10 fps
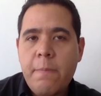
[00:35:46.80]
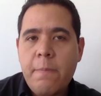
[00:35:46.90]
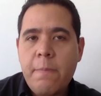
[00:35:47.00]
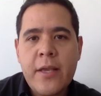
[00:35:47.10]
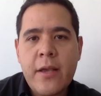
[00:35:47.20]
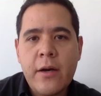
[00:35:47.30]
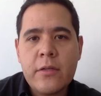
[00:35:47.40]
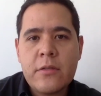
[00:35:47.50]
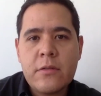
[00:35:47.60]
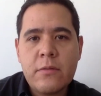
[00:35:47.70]

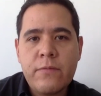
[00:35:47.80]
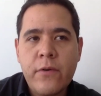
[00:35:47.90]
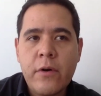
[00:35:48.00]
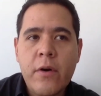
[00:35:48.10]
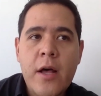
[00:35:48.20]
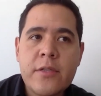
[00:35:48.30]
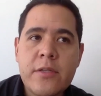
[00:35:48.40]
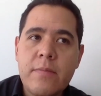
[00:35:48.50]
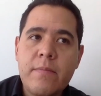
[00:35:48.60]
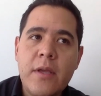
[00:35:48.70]
because for
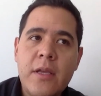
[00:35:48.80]
us